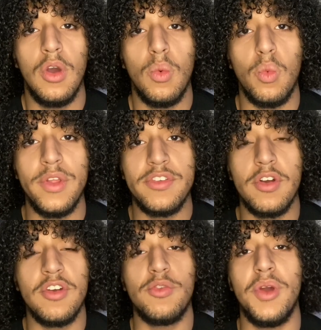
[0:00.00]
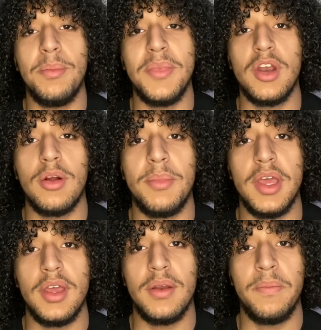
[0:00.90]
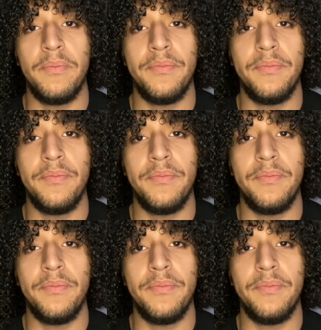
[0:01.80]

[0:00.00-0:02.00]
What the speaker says: Winter is when men are made.